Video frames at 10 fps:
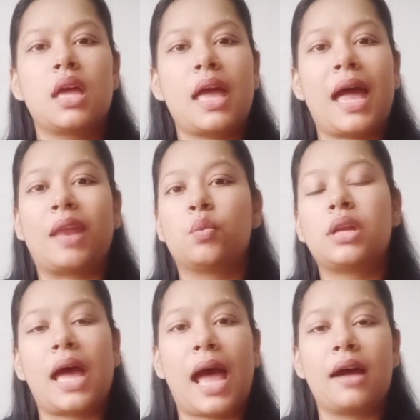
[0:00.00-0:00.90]
and would
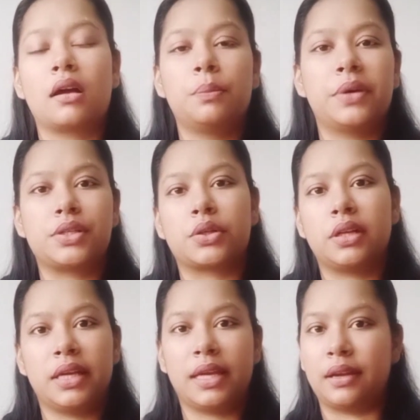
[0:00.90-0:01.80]
hack a
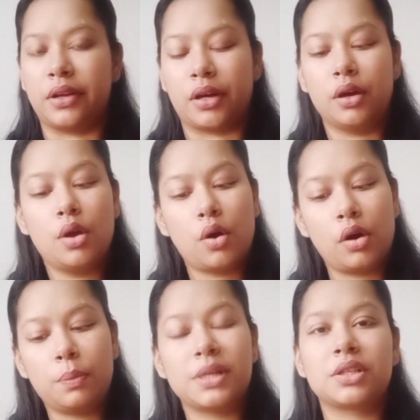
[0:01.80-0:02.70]
particular area
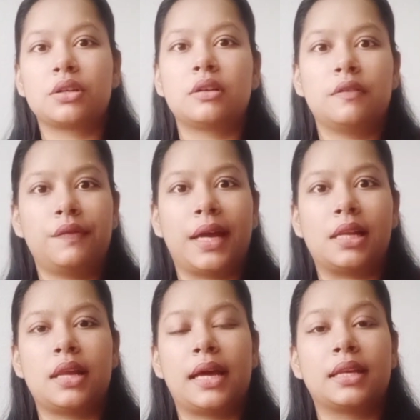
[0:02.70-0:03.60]
or a particular
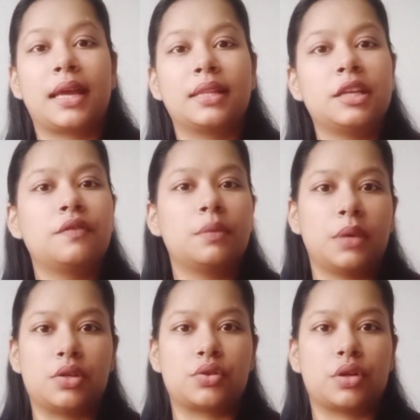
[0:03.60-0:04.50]
file and get the
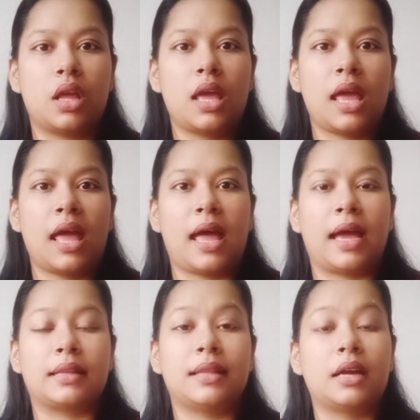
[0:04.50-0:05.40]
information,
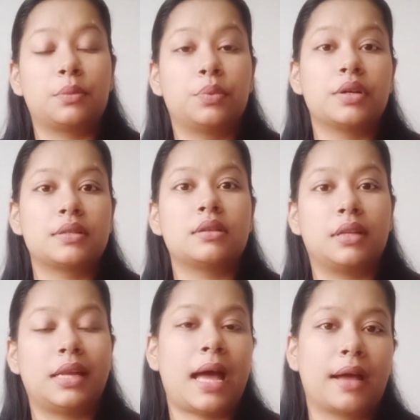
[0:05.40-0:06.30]
and that person,
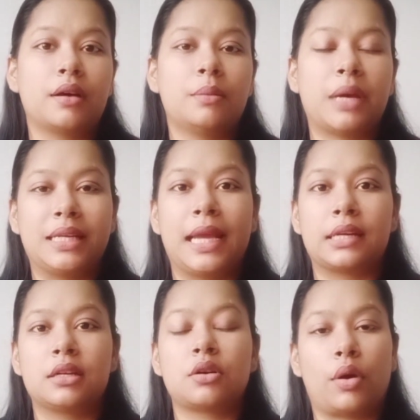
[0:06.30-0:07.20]
that hacker, might
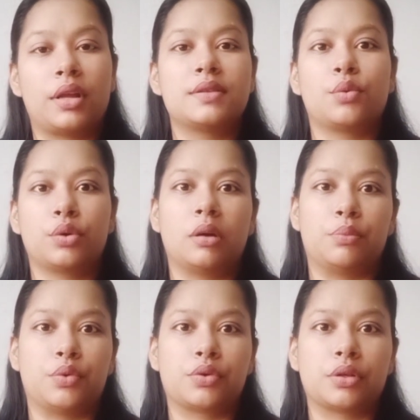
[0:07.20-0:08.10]
get it on his own computer